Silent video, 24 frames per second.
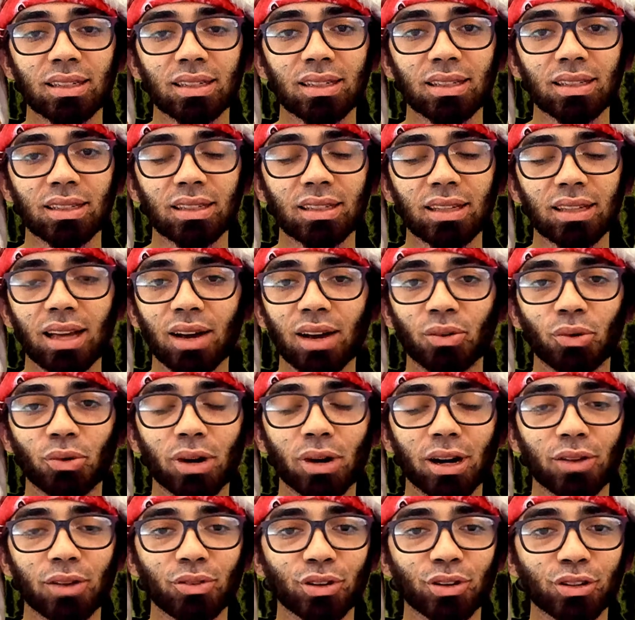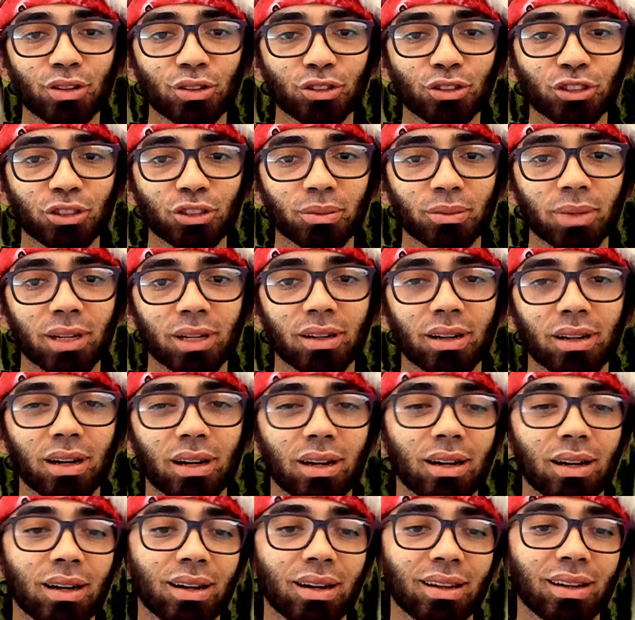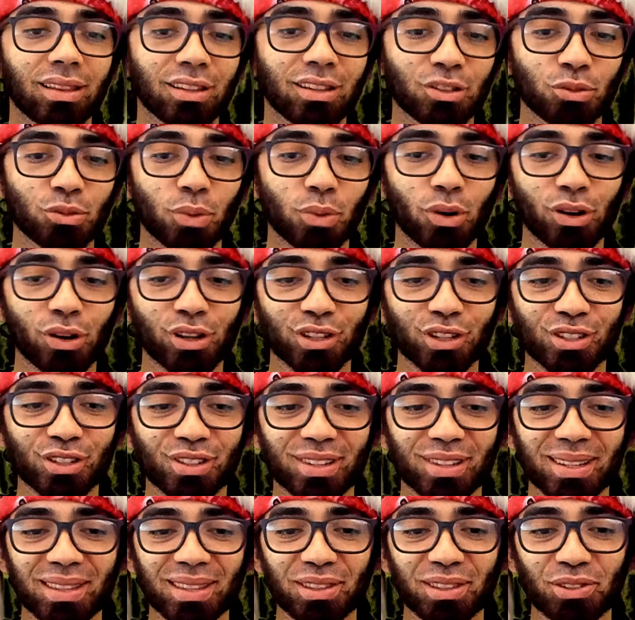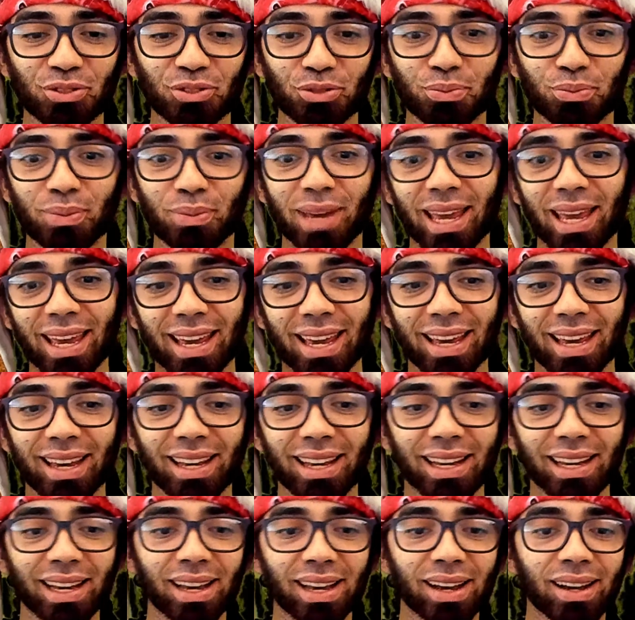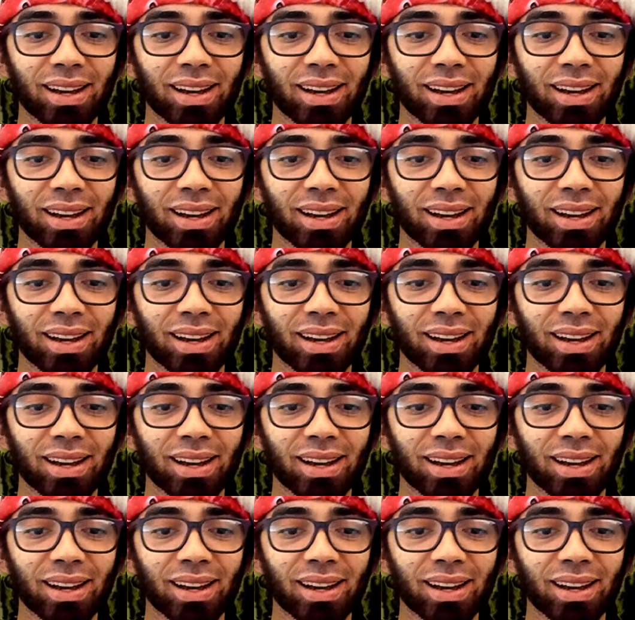Yeah, whatever, Orishima. Ugh, the smoke is too big.